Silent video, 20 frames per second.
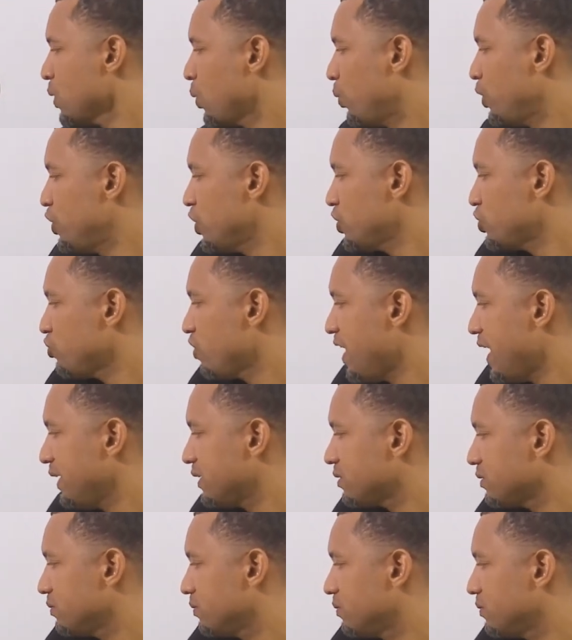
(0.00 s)
We just
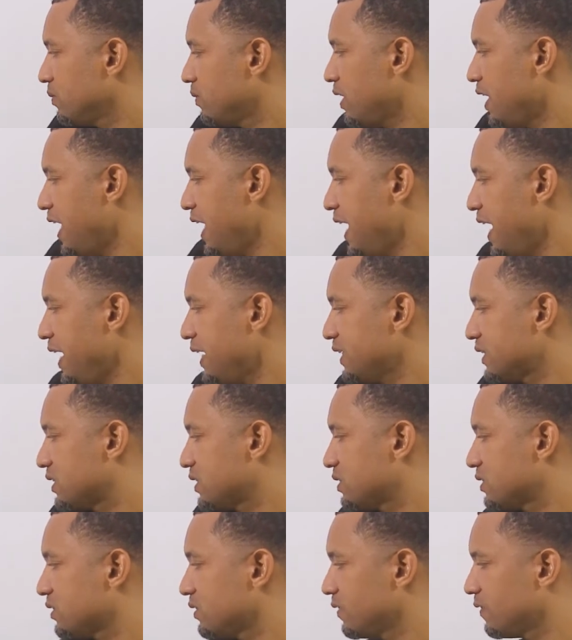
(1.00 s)
write
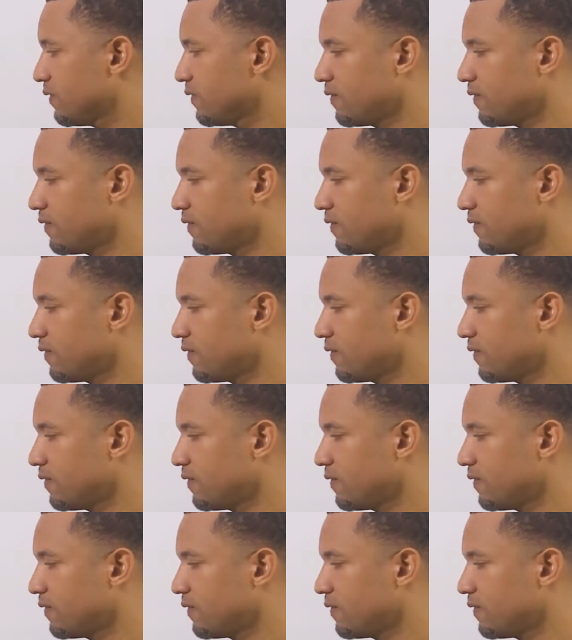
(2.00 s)
x,